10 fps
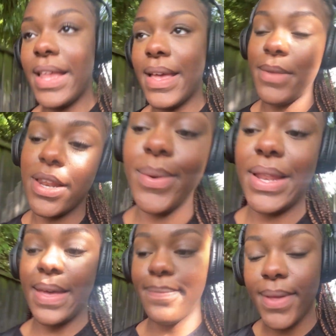limb and lower
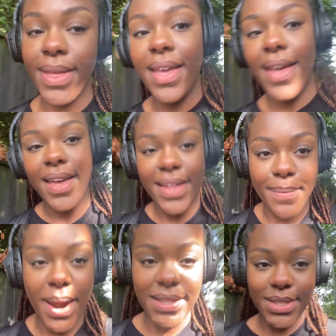limb, I
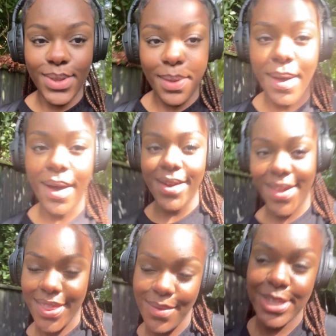practiced with a partner,
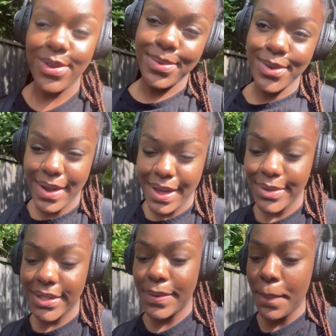and then we swapped
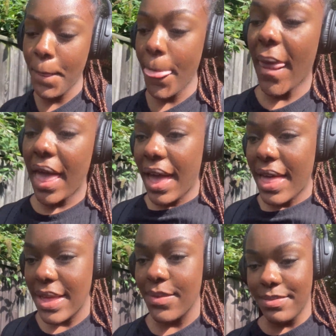around.
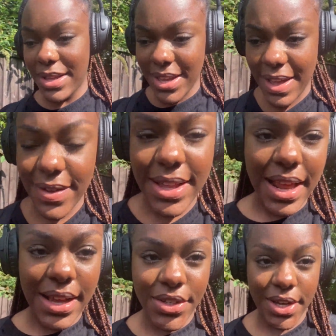And then we were meant to have a
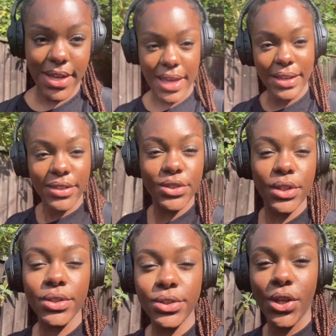lecture at
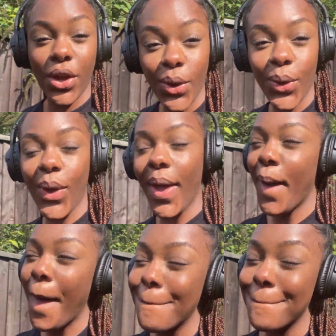two,
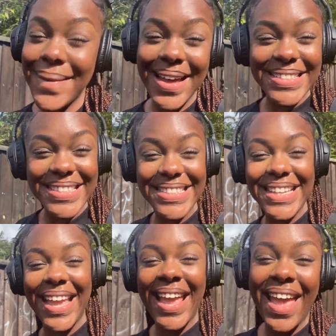but
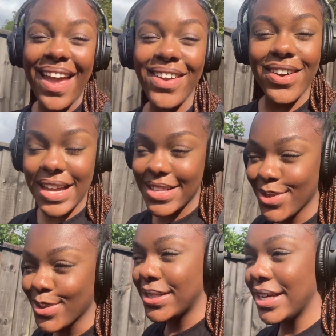it got
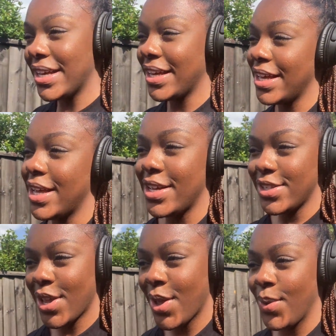cancelled.
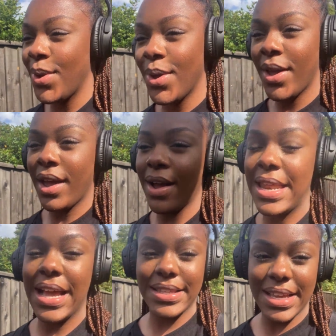So our
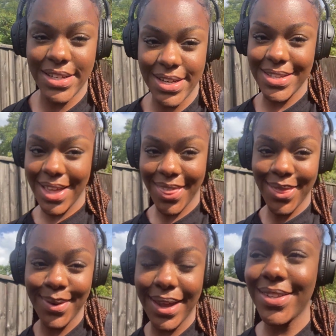next session is at
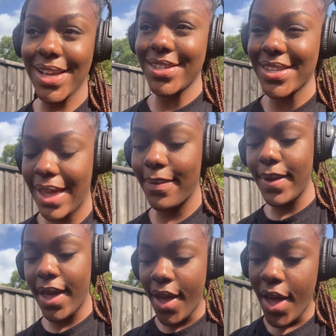three, so I just came
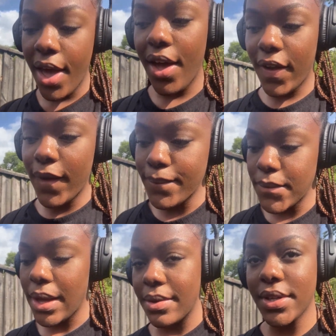
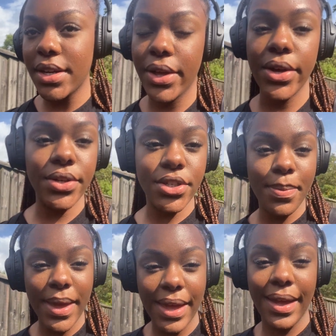home. I was gonna go
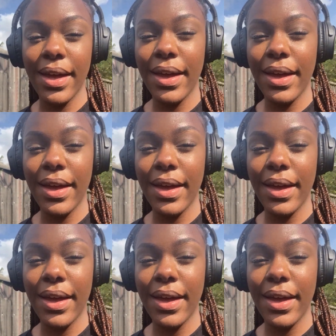shopping.